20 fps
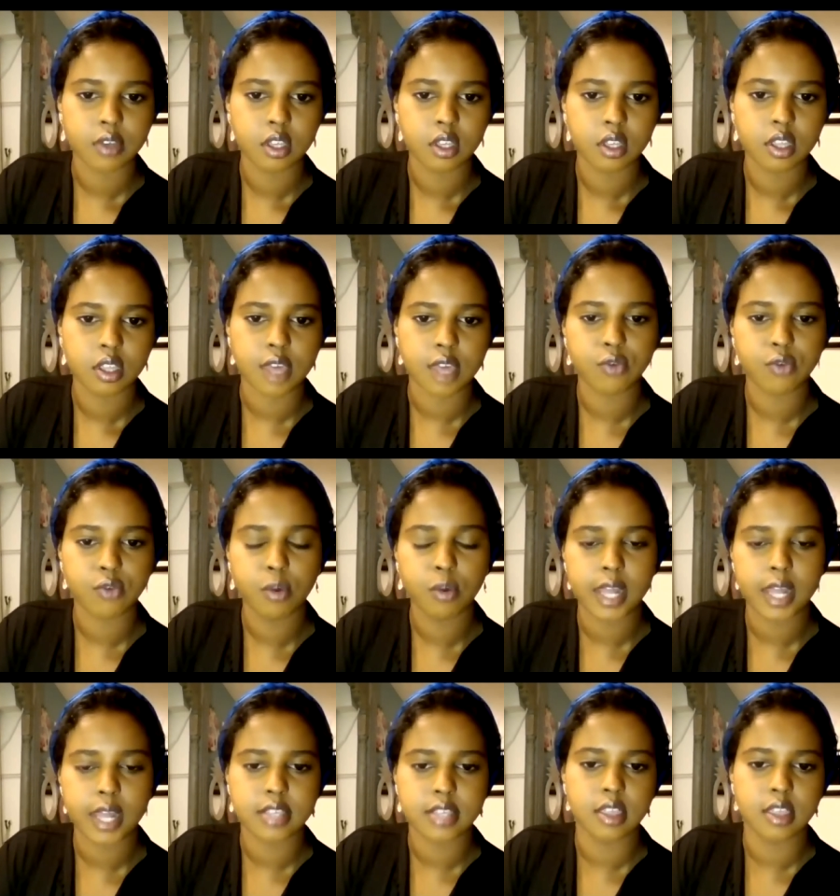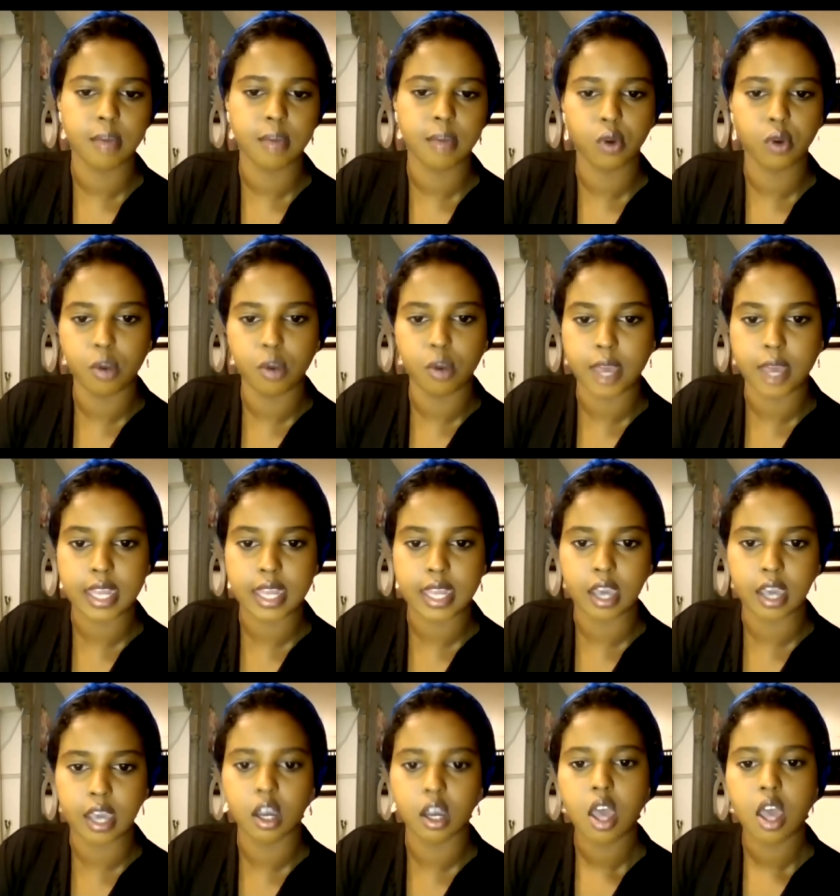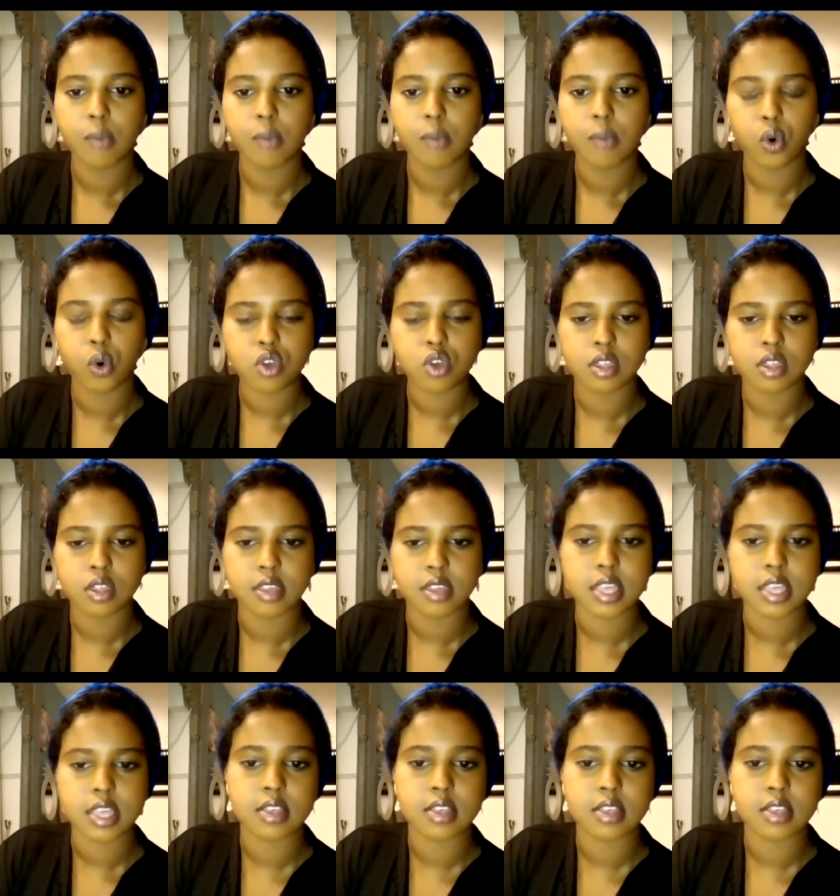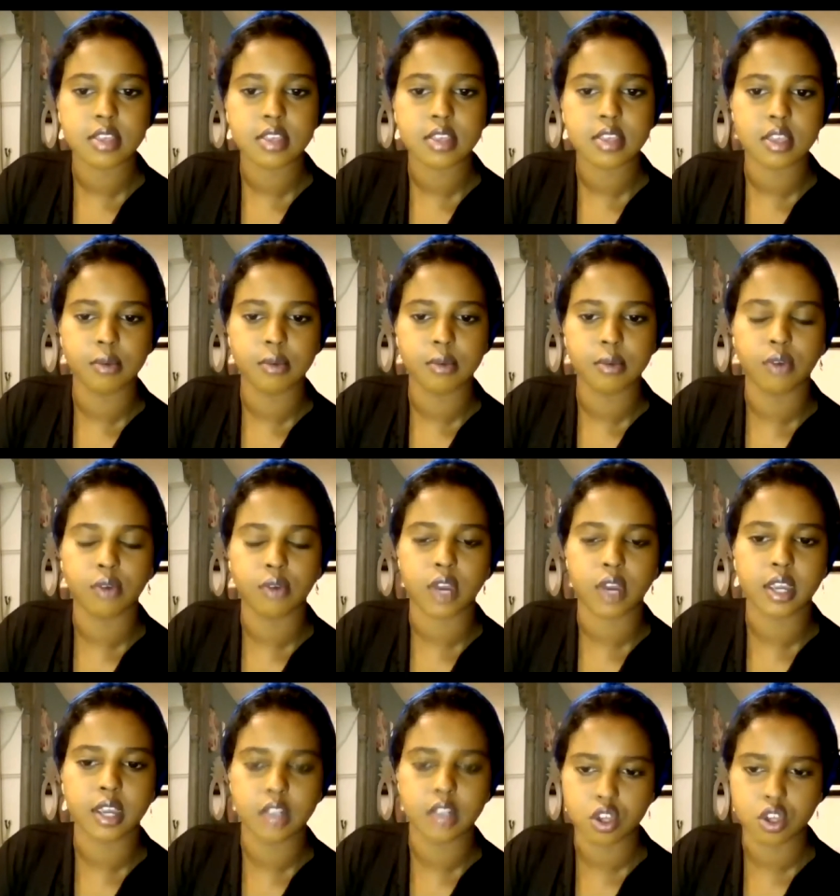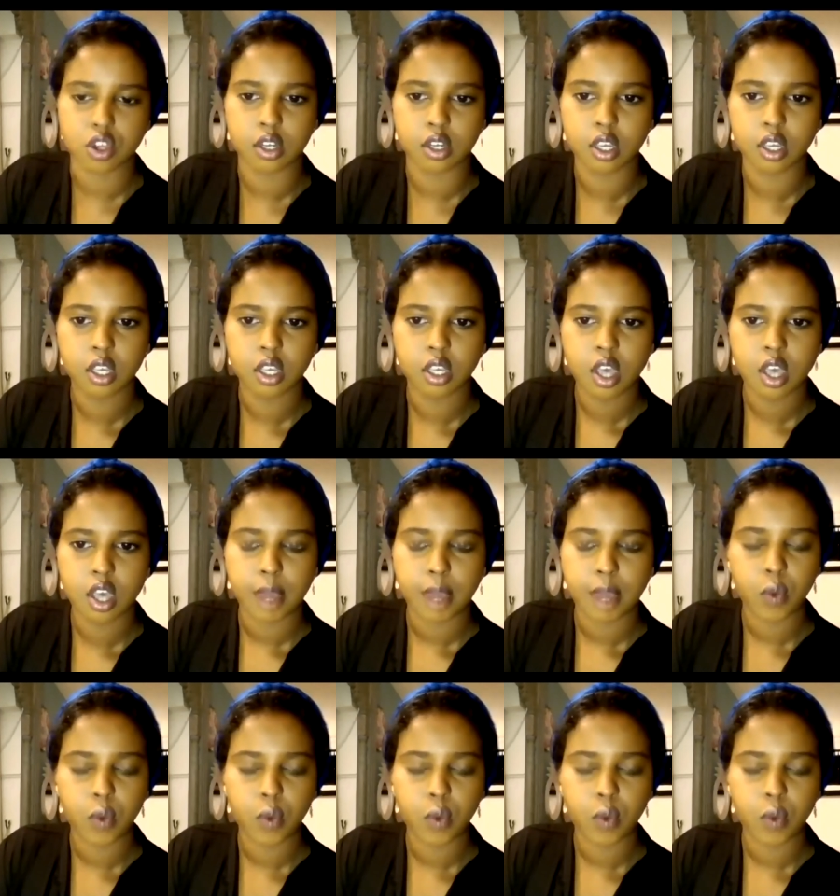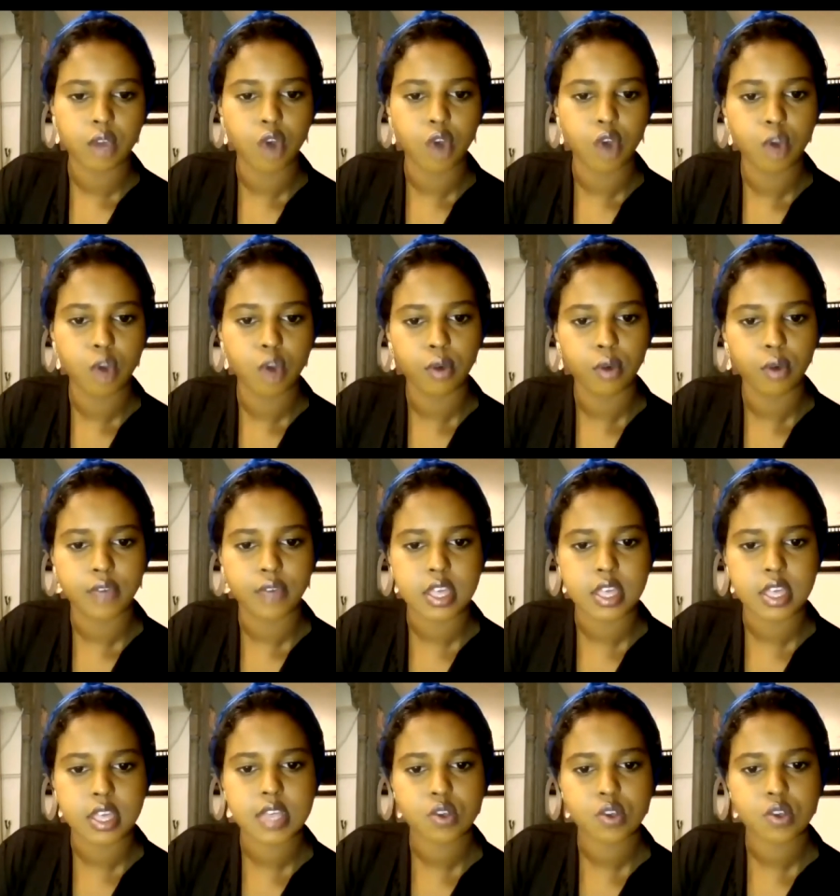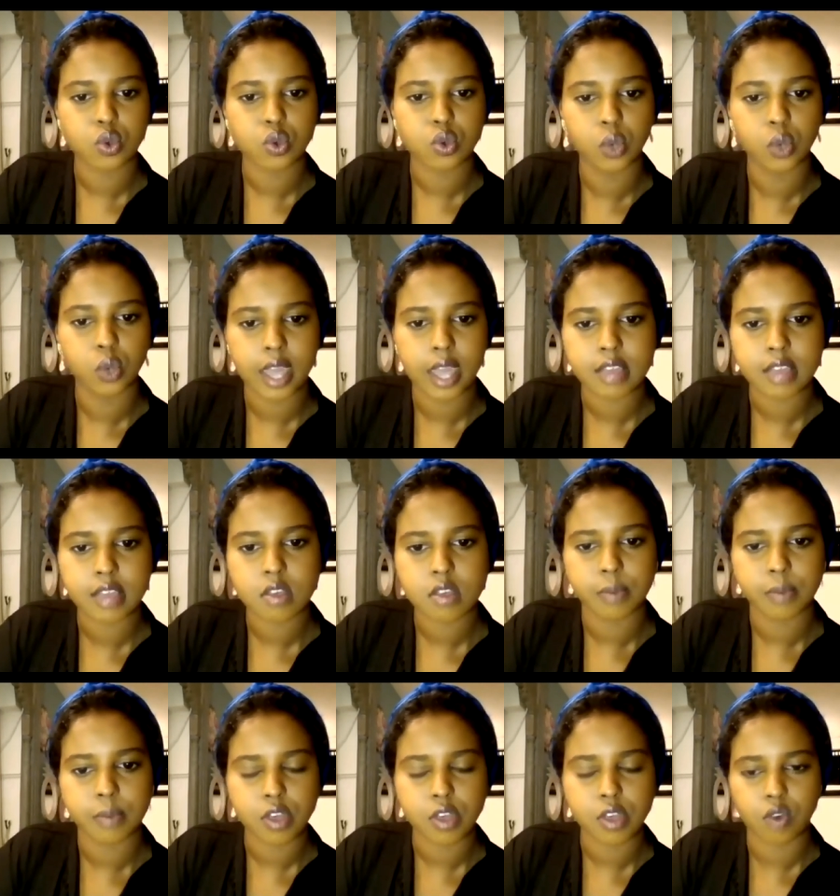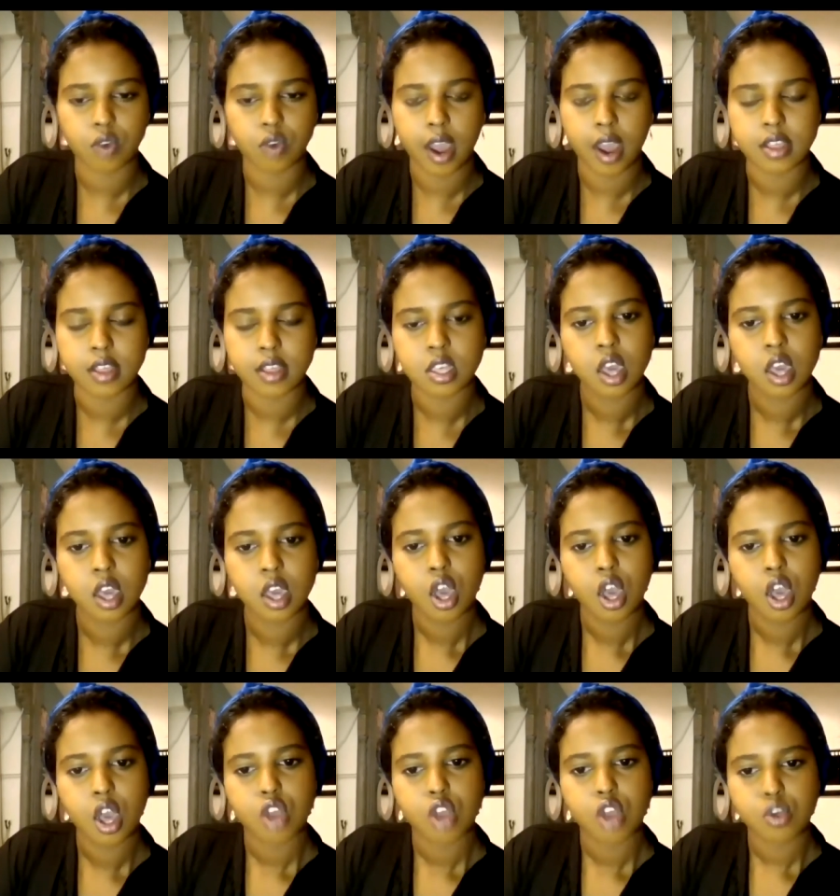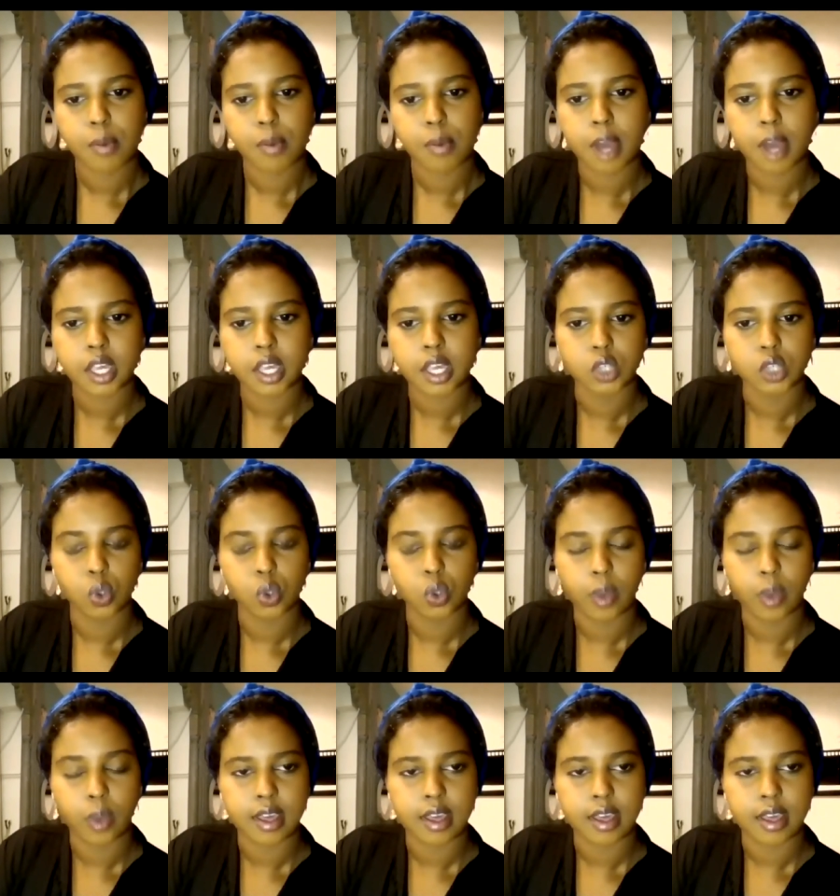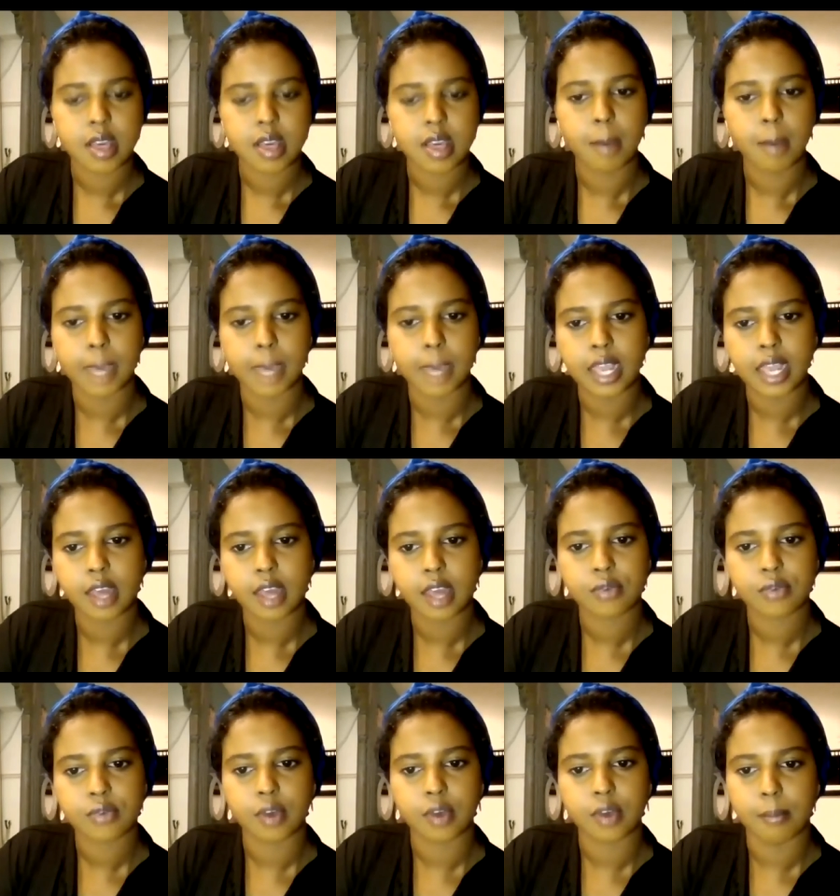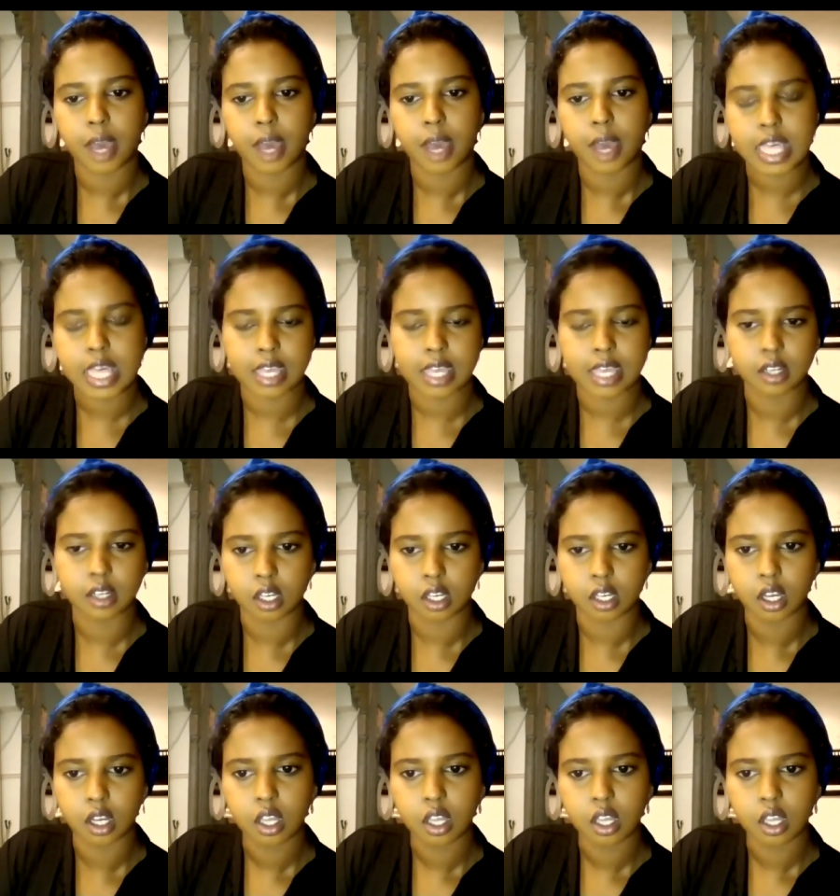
They formulated their monomania, portioned the system of recognition by way of home office, school gates, bus rides, supermarket doorways, bailiff, and bystander.